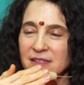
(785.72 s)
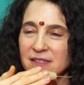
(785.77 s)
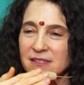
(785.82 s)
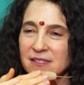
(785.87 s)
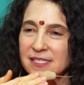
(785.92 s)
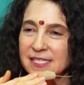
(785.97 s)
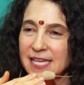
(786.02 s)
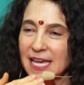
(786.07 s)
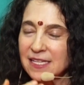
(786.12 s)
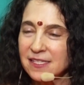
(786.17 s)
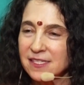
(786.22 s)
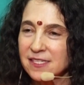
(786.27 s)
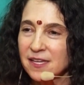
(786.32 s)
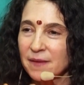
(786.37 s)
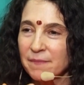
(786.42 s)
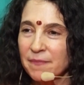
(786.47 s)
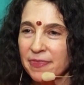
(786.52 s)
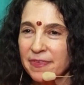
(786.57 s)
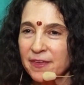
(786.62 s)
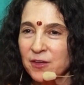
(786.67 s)
Set
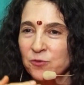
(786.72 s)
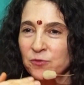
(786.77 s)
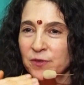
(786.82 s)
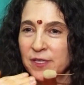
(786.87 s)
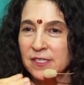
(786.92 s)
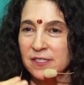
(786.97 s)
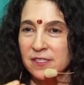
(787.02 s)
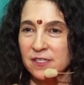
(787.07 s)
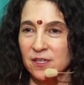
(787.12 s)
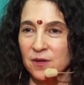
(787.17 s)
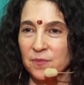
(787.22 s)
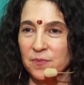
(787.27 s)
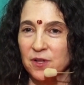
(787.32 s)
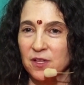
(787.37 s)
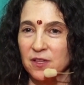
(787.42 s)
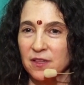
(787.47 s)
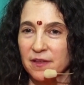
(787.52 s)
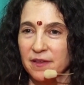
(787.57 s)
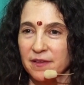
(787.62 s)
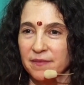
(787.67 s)
something reasonable
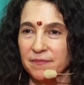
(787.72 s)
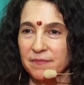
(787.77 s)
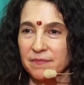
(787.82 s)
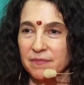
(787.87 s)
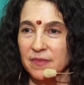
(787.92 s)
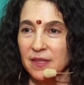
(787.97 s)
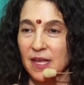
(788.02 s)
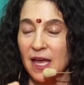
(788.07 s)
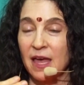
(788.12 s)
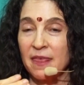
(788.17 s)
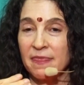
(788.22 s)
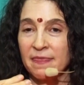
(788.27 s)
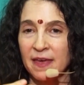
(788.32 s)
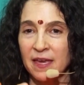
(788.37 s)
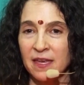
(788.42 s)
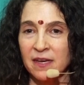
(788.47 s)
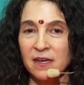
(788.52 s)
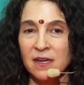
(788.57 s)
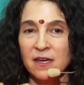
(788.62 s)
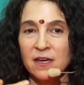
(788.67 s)
and
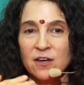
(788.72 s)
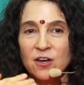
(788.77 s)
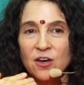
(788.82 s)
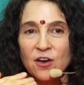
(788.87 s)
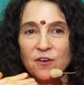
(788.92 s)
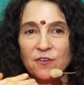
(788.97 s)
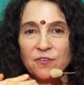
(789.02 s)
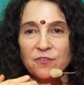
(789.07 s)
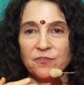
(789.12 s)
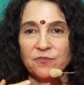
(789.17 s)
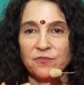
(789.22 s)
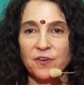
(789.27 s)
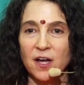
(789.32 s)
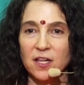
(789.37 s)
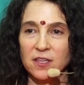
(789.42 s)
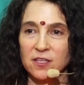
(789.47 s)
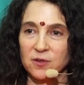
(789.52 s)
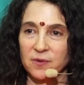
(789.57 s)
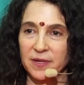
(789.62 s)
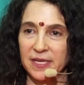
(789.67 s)
then
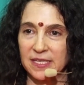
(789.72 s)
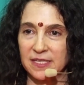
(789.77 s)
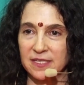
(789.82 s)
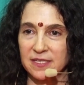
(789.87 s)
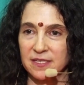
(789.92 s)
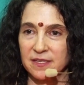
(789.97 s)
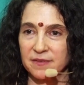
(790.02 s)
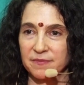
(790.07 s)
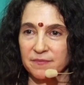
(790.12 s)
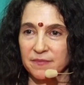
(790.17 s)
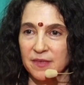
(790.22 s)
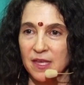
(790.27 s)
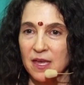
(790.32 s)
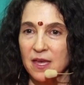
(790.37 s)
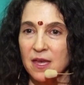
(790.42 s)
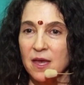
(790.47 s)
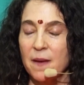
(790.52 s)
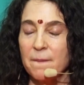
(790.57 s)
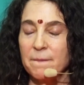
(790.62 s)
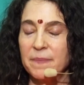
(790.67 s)
follow it.
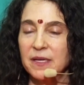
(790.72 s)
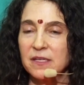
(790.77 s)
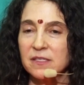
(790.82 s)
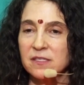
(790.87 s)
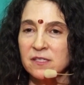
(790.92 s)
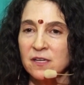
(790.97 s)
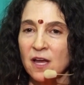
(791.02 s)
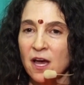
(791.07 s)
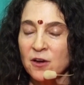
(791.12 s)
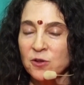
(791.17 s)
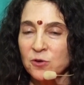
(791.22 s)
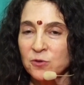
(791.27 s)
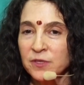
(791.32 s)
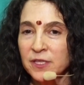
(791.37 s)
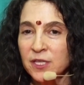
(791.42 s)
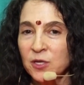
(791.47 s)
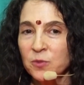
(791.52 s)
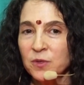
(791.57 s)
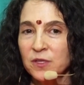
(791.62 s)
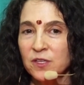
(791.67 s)
Because not
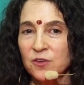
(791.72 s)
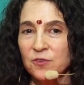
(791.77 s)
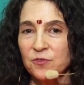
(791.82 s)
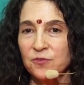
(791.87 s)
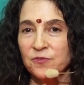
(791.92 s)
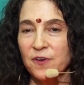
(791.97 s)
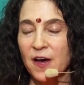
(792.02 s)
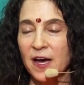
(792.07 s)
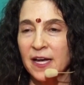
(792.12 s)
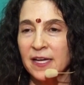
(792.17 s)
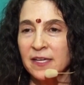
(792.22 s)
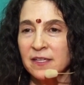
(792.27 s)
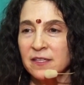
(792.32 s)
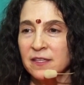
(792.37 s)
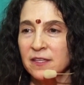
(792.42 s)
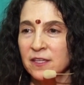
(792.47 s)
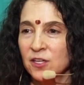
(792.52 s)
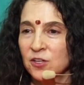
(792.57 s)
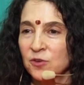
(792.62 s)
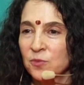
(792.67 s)
only will you find
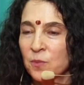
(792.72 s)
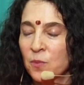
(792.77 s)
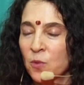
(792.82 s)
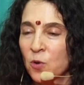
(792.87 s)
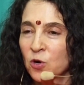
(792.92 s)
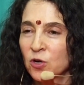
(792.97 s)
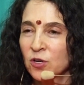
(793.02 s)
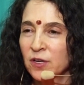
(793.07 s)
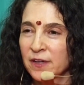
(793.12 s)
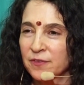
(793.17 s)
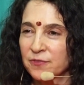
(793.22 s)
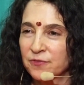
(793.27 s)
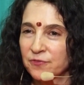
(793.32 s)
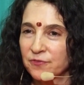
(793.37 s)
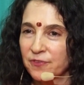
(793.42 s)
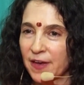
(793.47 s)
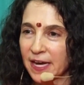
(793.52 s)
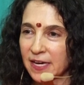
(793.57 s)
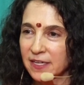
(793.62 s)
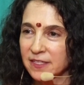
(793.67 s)
that you're more
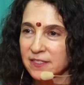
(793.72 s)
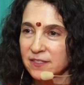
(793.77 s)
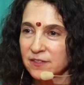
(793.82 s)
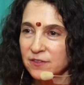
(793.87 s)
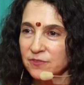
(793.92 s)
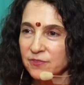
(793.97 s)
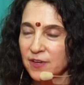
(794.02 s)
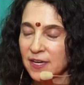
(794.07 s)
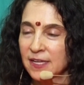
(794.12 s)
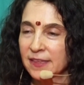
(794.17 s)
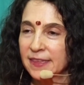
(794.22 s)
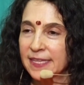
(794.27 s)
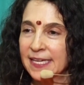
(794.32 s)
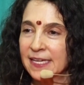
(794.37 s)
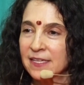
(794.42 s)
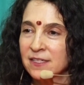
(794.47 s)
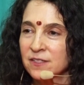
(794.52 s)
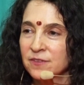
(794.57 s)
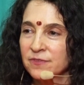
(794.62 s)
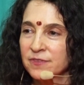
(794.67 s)
effective, and at the
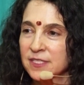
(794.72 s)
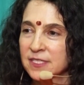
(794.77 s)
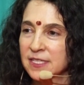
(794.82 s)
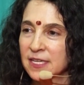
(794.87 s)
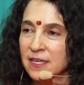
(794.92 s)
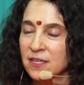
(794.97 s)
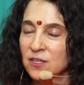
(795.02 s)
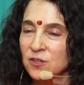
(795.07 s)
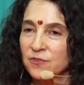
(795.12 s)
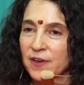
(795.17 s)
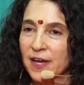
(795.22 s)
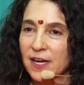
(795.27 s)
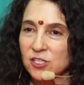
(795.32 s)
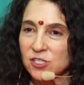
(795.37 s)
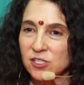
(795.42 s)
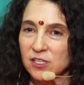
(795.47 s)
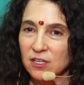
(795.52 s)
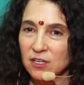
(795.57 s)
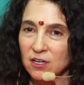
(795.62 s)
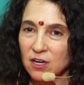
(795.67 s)
end of the day, you've
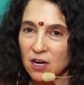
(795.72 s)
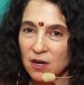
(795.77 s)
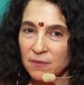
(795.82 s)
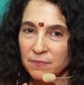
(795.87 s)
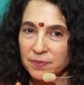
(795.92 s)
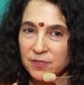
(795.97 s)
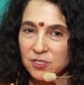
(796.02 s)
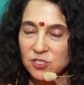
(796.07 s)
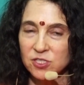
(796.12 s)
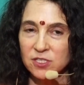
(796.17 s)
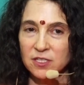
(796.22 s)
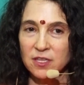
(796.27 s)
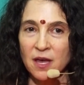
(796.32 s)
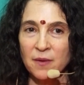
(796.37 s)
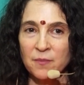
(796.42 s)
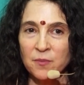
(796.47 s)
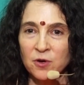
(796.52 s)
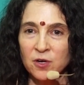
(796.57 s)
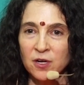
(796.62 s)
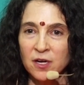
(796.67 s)
actually accomplished a
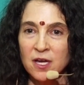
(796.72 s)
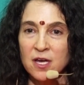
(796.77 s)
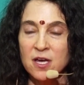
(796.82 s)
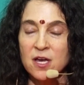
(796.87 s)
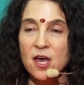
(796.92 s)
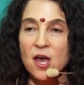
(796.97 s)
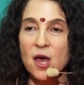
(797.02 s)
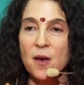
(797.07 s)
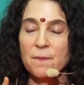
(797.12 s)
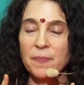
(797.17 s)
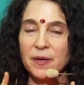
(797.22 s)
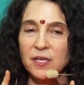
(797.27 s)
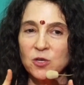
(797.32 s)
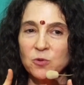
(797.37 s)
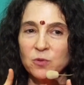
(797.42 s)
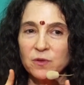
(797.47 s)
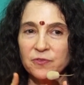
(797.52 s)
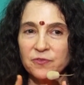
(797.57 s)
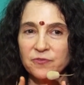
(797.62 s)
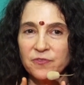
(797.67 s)
lot more, but
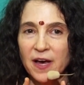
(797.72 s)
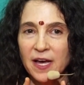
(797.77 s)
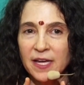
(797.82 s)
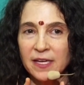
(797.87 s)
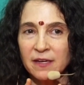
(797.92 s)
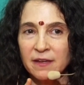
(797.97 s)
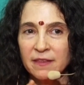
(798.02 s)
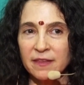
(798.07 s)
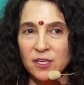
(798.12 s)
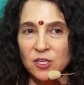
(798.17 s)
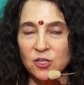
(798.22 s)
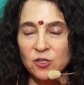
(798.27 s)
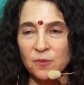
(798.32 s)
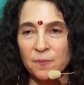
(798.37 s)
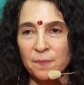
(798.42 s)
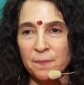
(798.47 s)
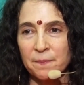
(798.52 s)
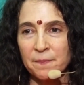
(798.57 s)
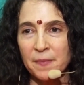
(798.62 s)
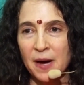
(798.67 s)
you will find that your
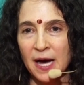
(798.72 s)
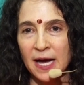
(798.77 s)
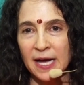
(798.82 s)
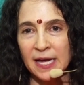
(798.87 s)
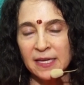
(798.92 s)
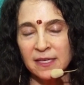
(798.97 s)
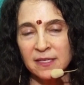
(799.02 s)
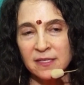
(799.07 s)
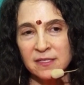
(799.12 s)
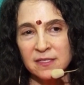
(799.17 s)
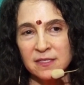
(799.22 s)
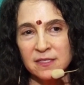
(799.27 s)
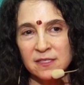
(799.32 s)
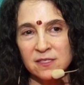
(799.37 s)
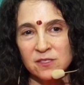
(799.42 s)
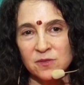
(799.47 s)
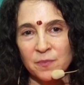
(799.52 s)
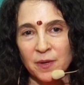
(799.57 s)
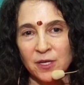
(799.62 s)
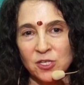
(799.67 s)
mind
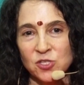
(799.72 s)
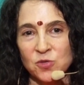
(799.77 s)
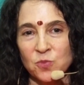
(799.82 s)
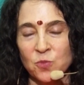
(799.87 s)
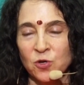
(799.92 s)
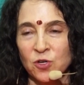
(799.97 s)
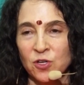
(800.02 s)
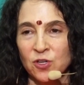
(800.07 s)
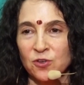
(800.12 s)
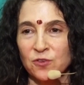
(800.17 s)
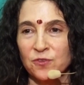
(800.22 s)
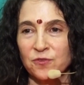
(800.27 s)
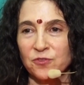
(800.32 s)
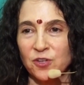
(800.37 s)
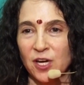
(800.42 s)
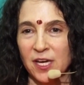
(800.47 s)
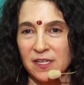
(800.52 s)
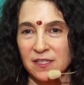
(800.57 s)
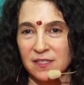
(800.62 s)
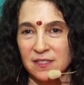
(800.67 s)
is much more your
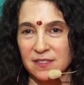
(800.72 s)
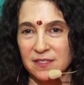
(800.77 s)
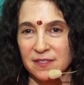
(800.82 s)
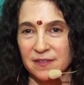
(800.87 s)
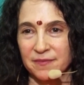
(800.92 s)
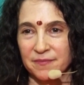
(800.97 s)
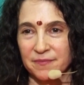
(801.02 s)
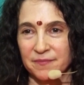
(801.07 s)
friend.